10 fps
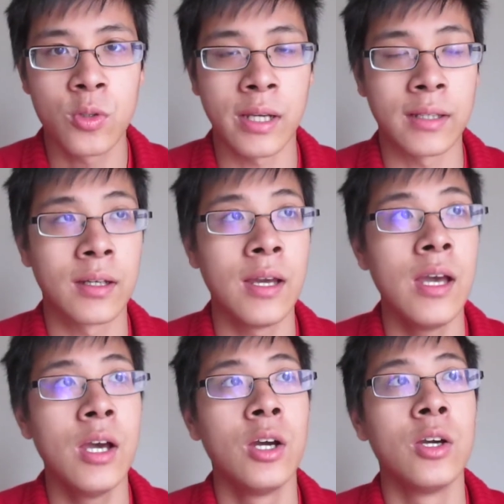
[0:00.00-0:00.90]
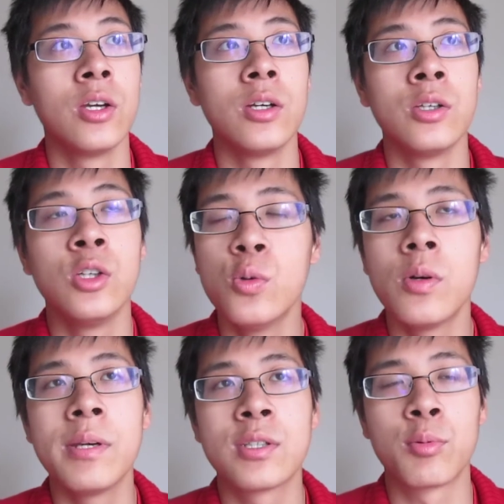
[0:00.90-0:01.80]
Like you will
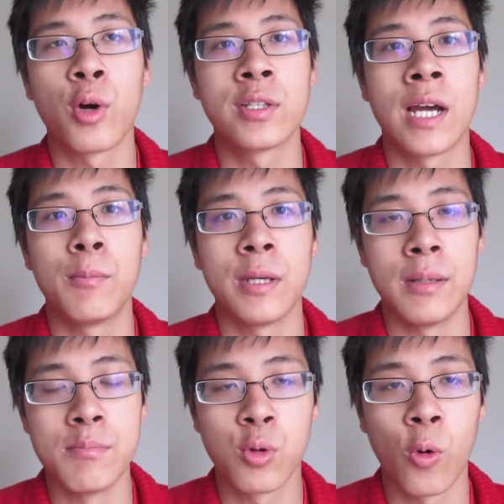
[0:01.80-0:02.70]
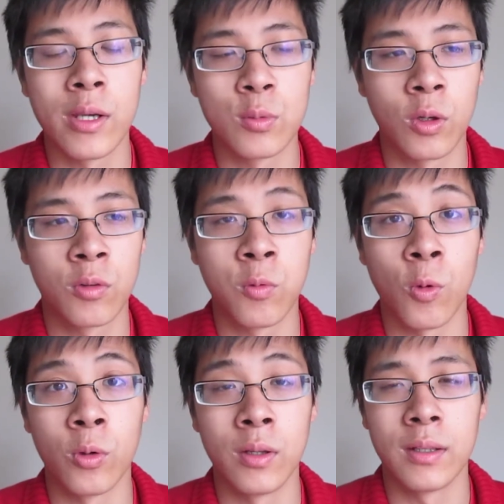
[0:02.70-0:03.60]
be surprised how many employees work
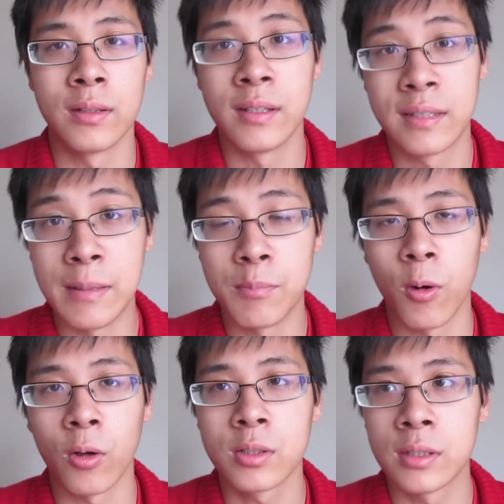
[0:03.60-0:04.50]
for the theme parks.